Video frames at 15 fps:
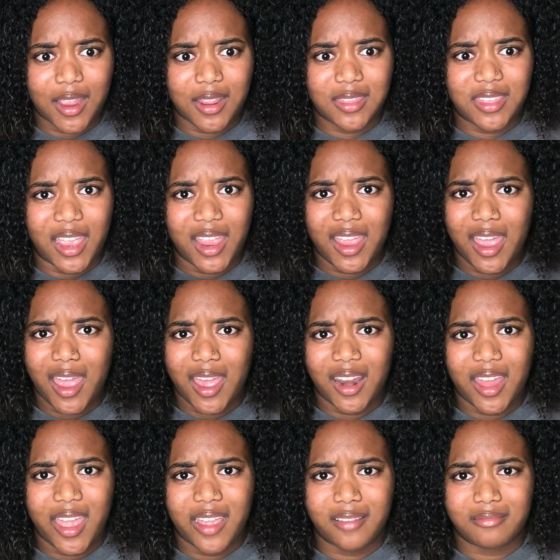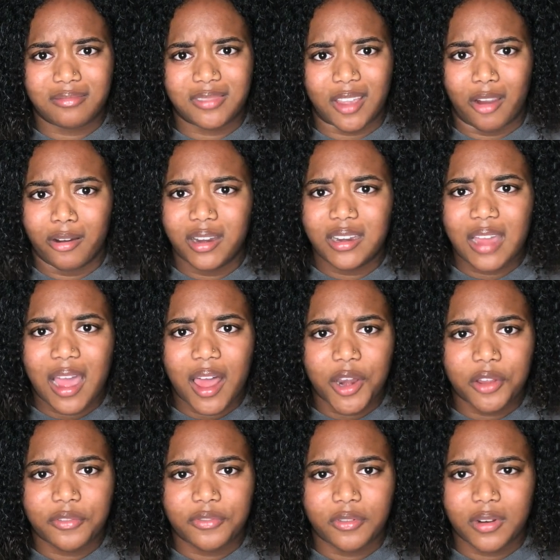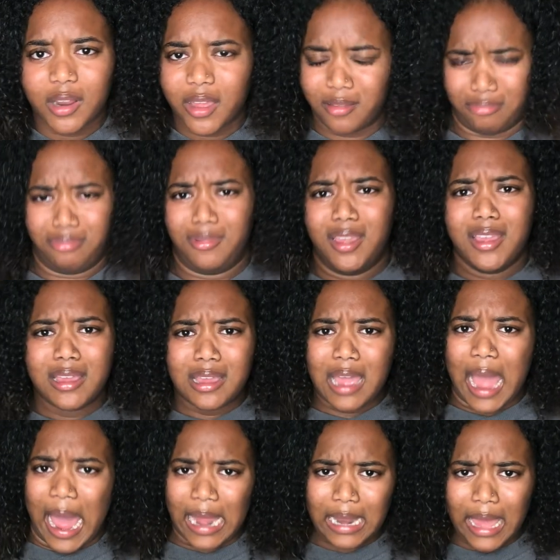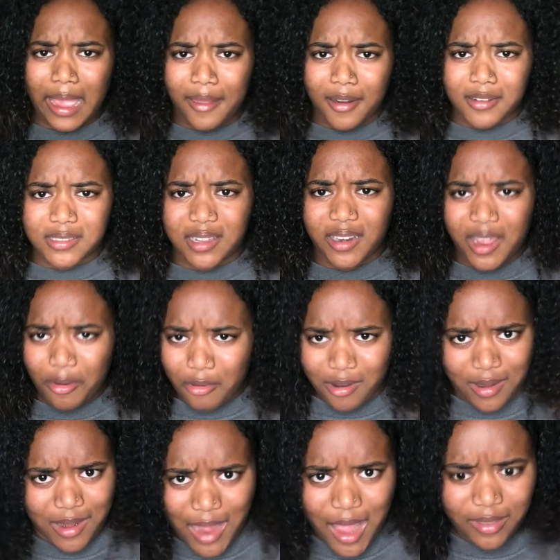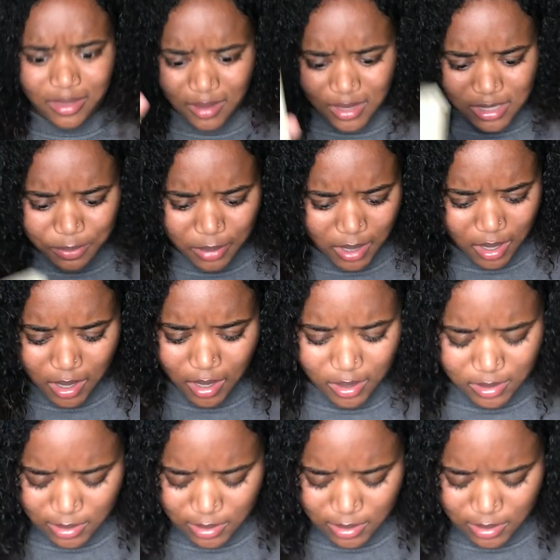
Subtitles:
they had like $30 for like highlighters, and they were not this big.